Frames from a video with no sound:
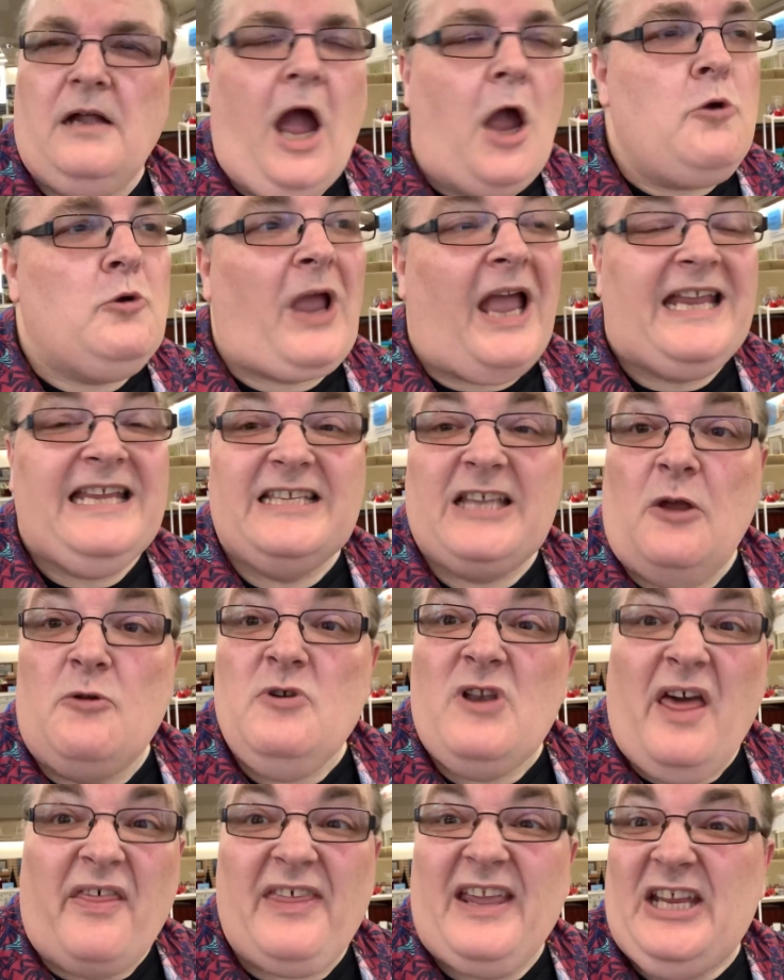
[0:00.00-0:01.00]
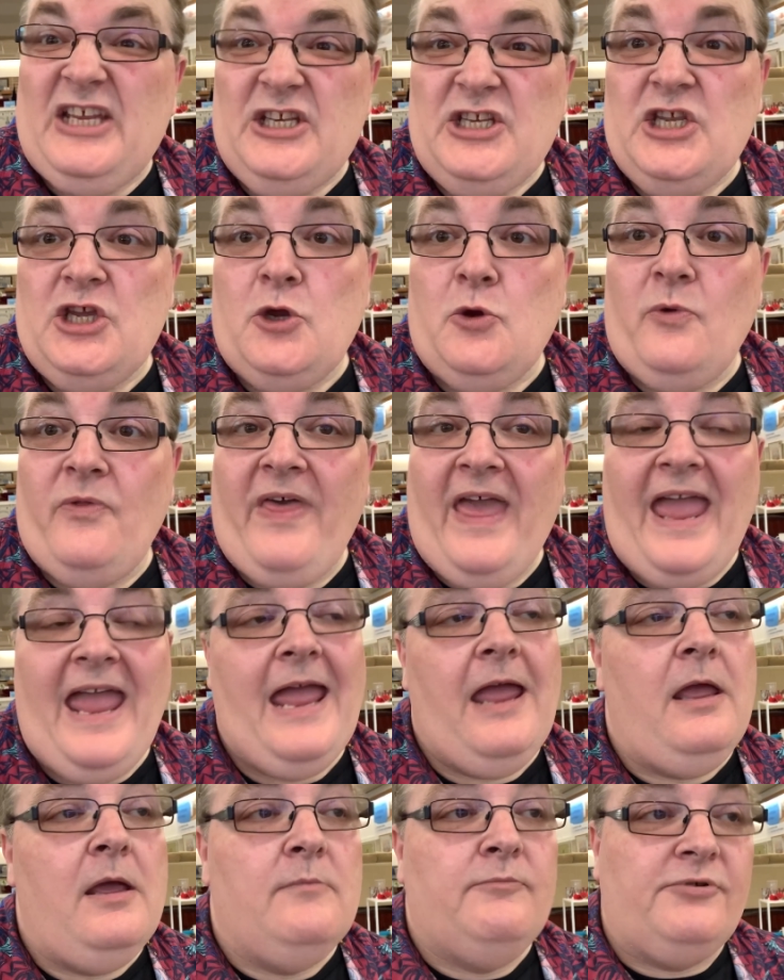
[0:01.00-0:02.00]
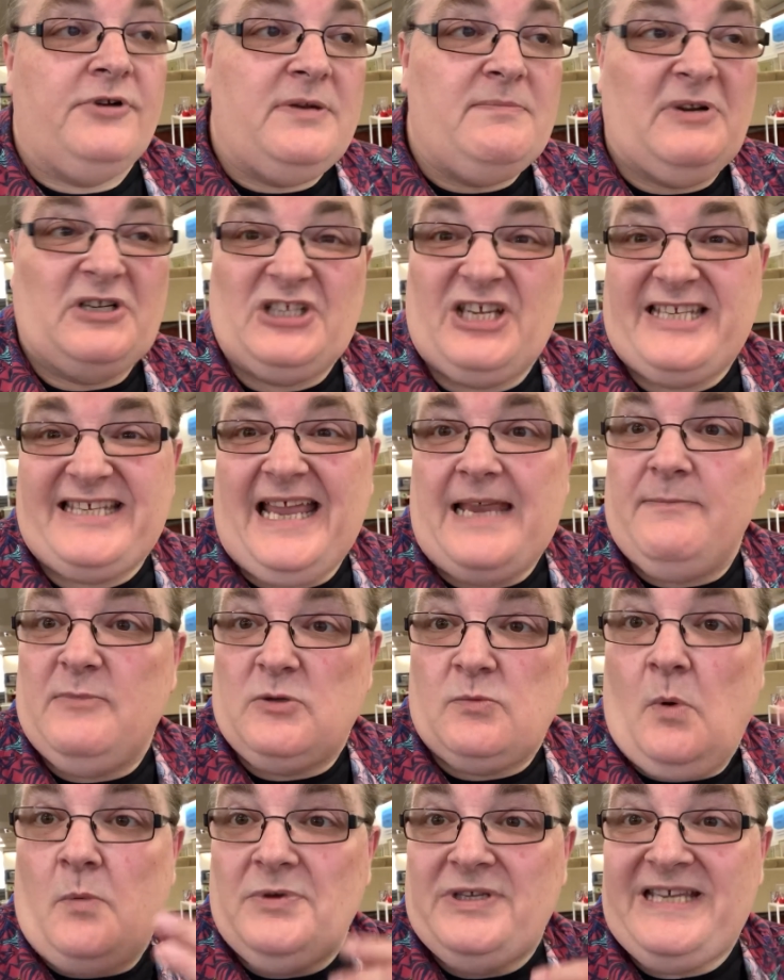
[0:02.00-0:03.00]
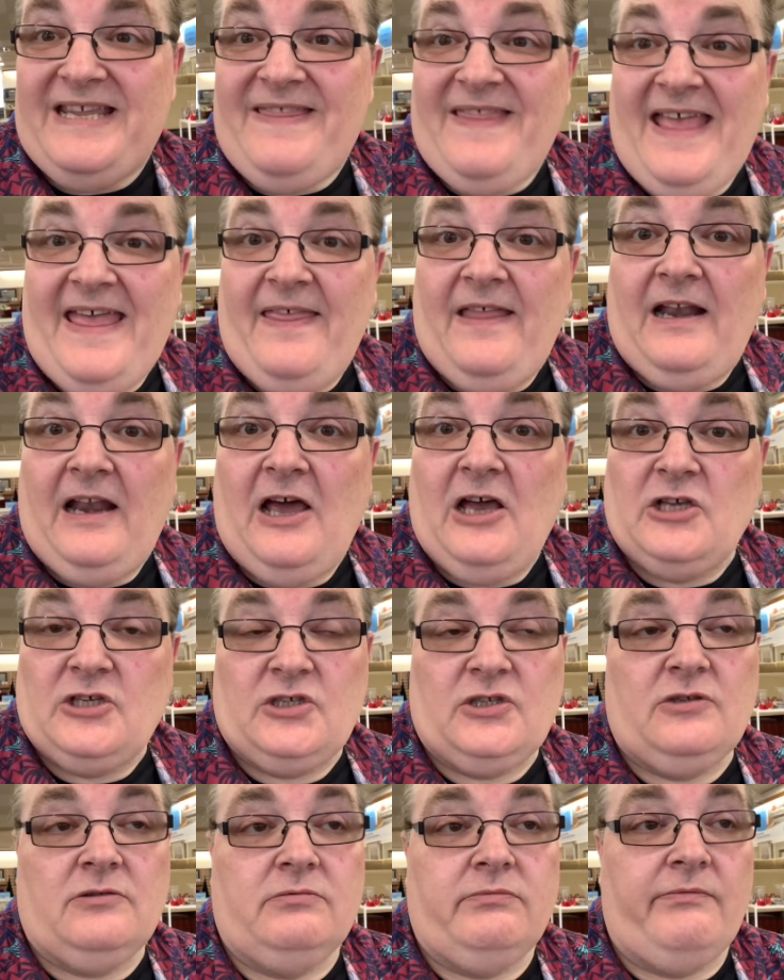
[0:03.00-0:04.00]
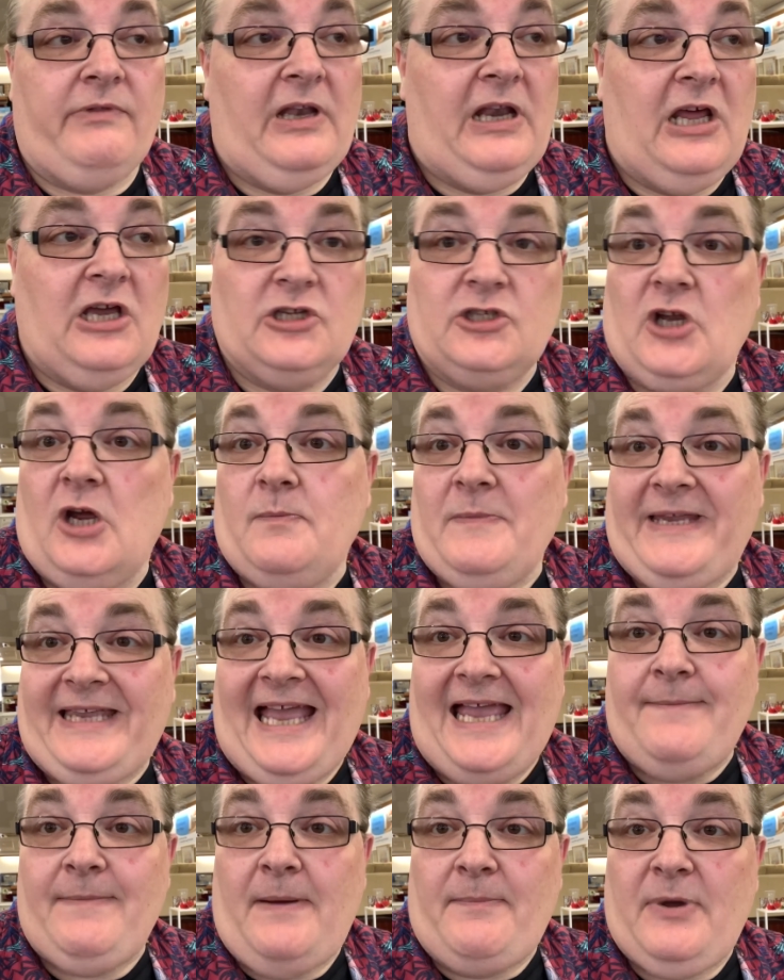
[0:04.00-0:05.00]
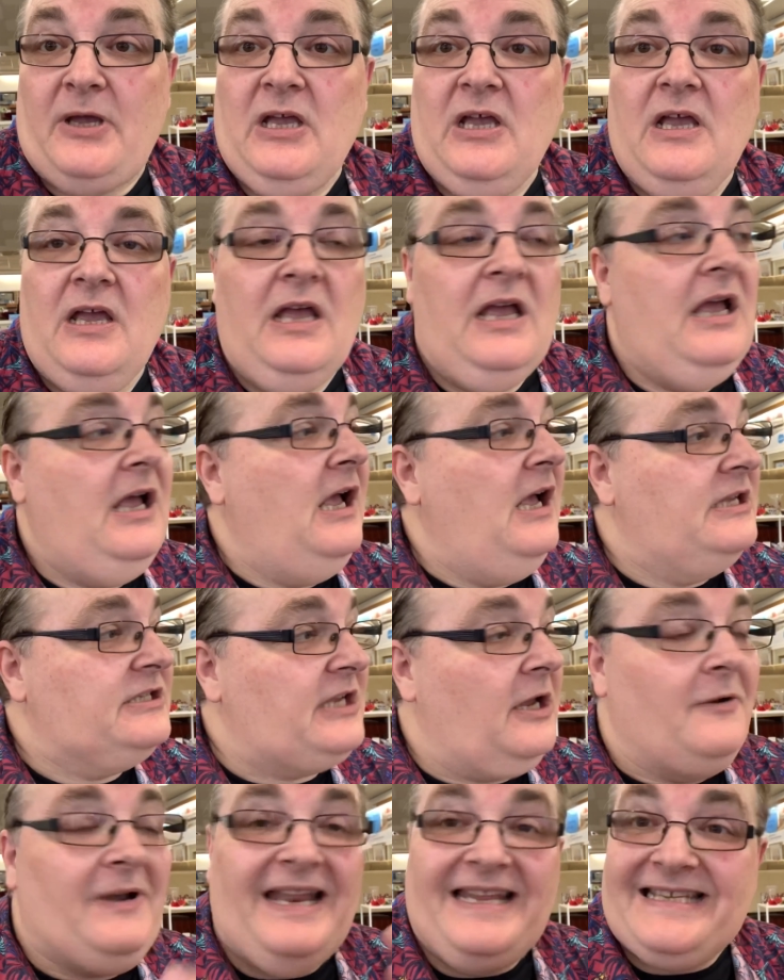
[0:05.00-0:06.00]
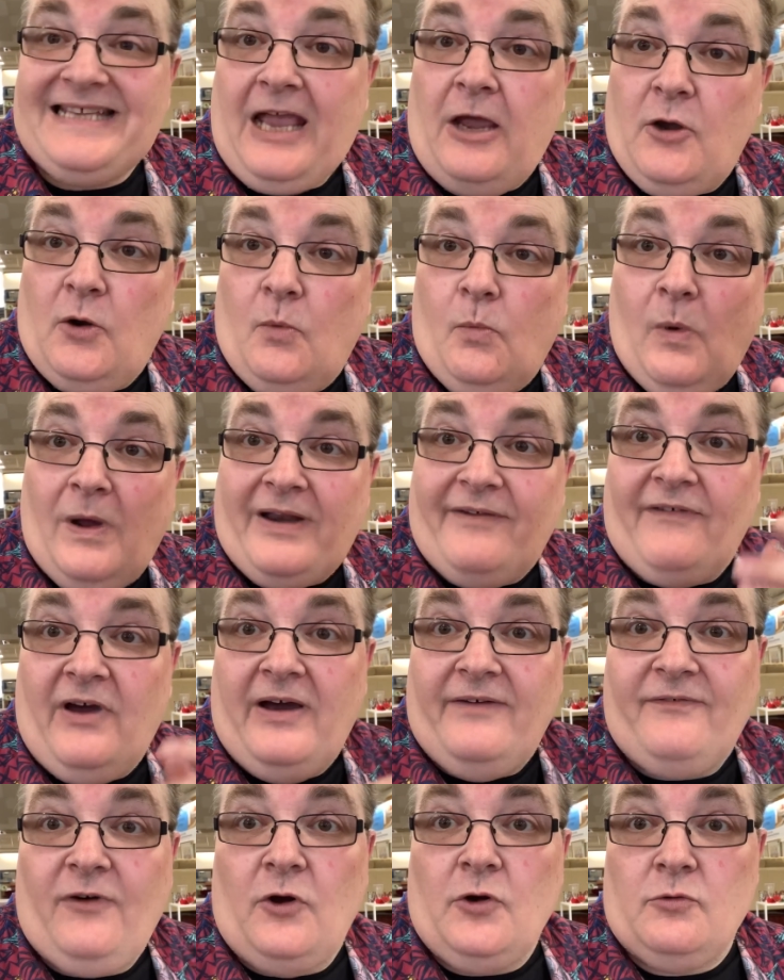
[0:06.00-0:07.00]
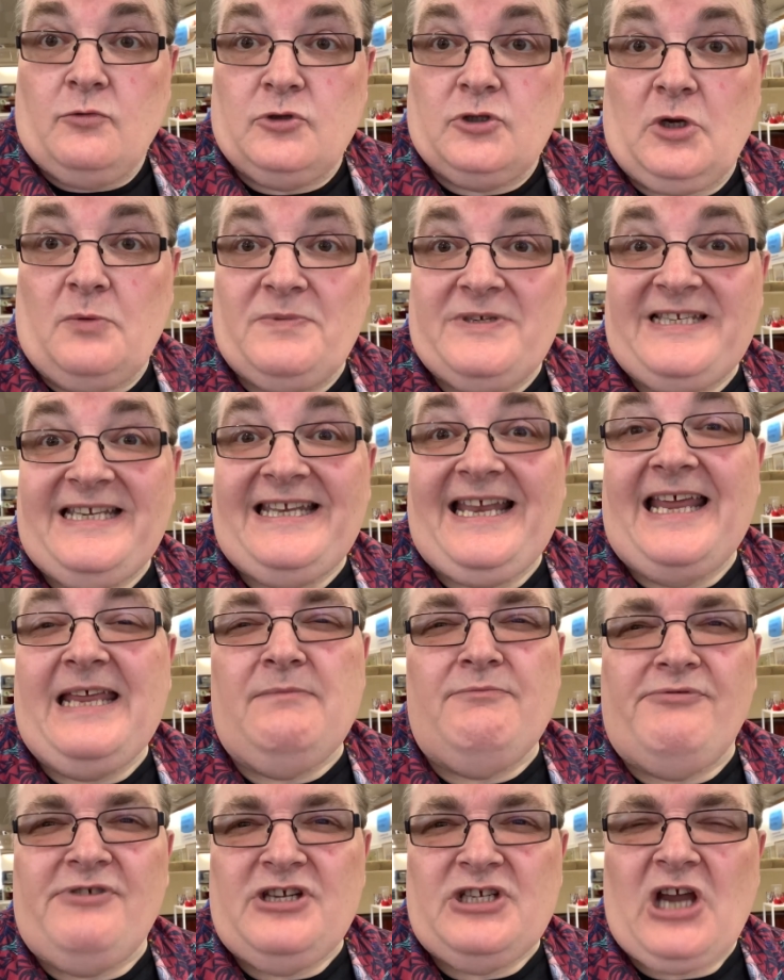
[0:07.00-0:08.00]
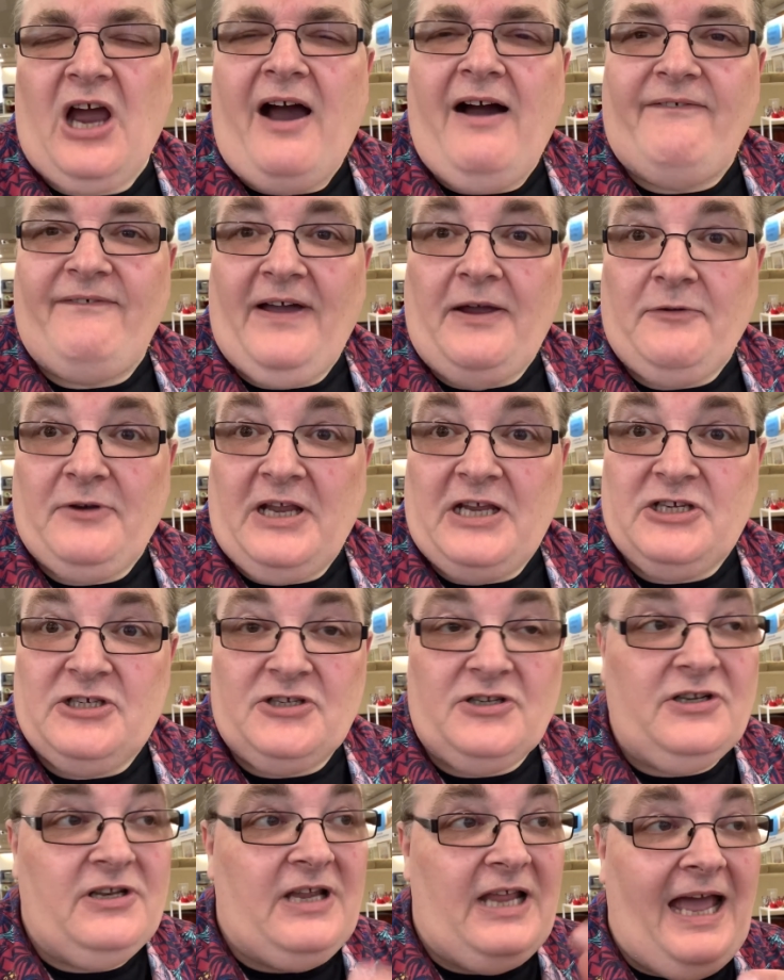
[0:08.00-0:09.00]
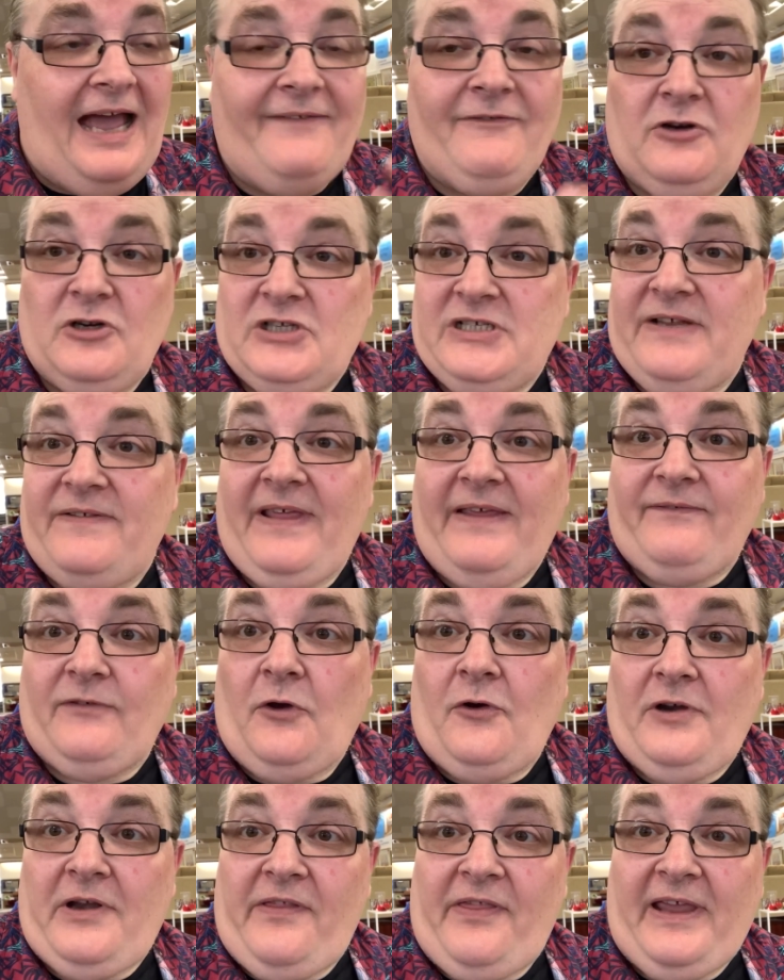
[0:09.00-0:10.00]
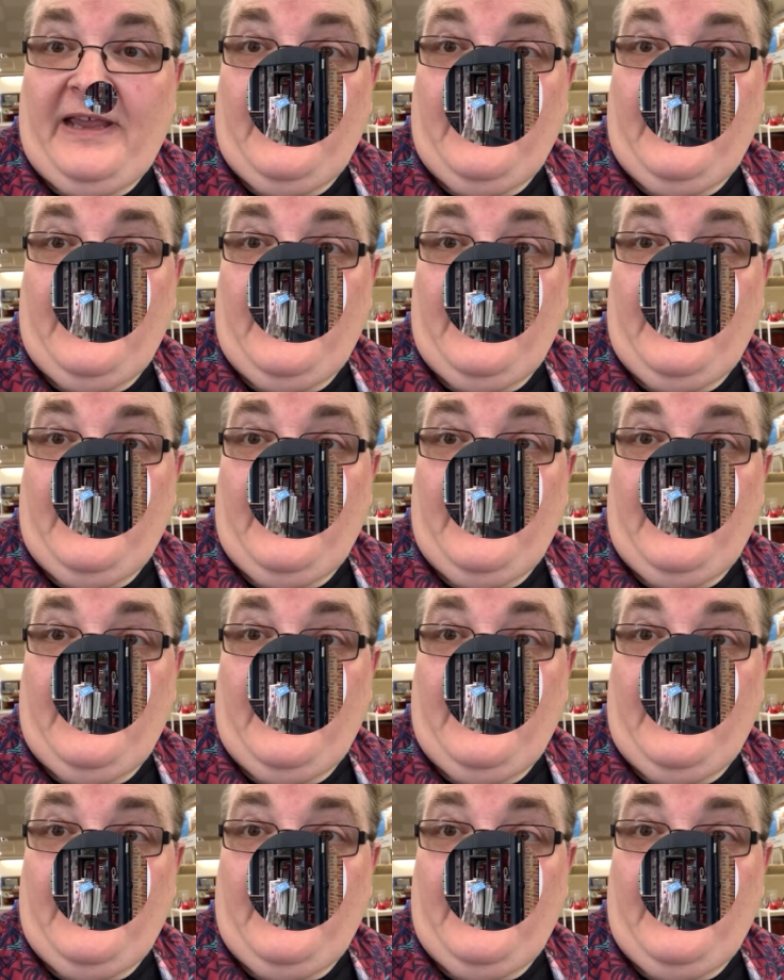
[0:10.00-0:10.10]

Okay, so nothing new there pretty much the same as what was in there the last the last time we came up. So let's go to one of our final stops today, British Heart Foundation. Have a look, see if they've got anything.